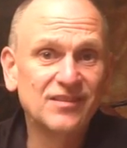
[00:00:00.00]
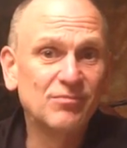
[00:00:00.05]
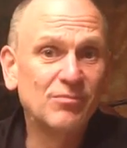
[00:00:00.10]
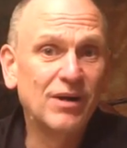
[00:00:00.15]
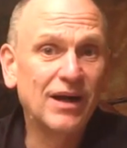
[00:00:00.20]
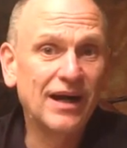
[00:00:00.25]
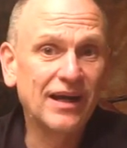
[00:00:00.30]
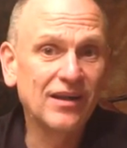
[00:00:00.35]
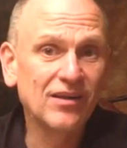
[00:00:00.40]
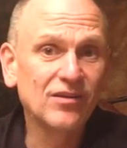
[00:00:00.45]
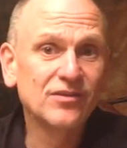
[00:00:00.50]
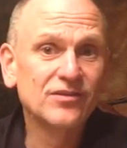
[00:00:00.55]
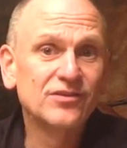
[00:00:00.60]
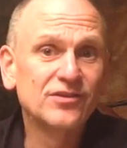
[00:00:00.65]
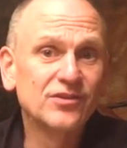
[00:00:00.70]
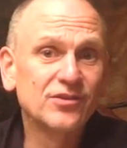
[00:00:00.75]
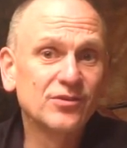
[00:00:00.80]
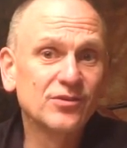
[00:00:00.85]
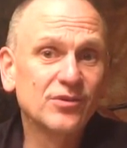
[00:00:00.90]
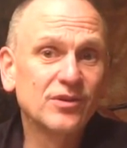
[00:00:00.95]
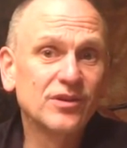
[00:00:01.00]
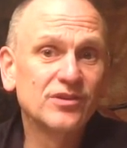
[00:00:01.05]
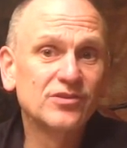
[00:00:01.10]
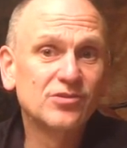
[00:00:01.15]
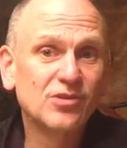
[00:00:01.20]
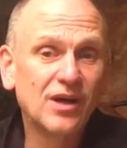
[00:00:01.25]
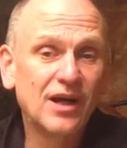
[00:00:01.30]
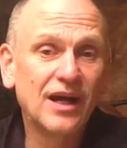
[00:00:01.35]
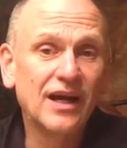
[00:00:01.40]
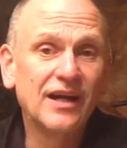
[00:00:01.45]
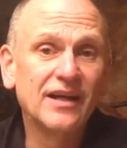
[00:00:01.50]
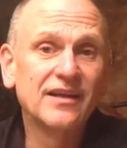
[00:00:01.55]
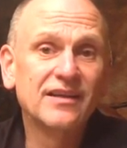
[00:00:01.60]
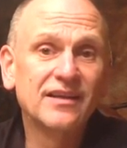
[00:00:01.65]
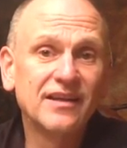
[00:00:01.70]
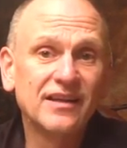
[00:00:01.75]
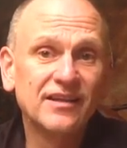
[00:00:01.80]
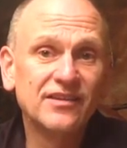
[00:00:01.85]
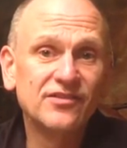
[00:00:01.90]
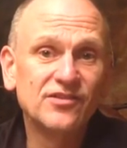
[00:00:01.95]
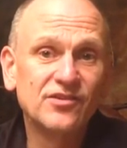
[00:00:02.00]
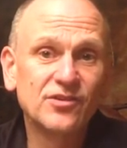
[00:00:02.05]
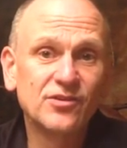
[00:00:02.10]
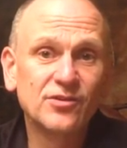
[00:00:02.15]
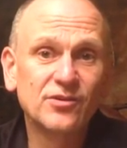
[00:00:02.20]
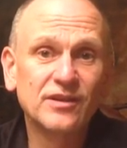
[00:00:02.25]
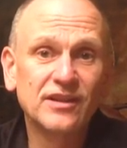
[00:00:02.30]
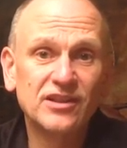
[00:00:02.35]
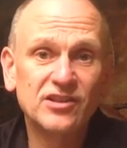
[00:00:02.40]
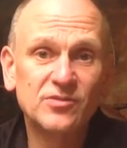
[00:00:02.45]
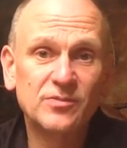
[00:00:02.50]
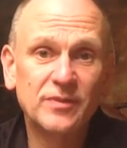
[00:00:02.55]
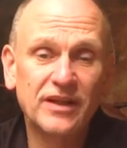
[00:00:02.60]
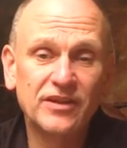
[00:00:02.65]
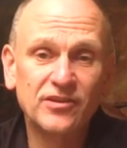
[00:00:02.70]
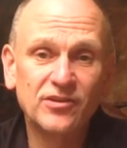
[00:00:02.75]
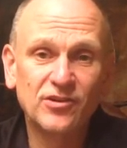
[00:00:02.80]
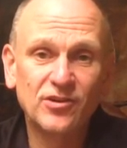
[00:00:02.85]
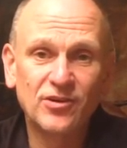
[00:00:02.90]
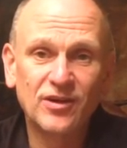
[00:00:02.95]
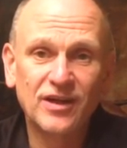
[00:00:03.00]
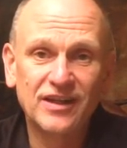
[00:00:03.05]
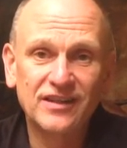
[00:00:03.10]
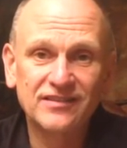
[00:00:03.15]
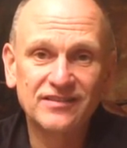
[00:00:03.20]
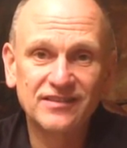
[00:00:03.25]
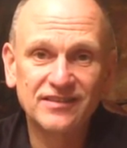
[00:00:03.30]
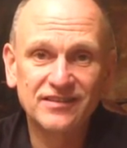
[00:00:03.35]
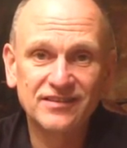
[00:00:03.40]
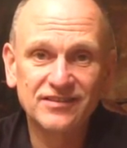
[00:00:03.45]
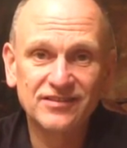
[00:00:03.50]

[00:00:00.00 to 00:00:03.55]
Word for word: bottle to uh, try as you expand your horizon.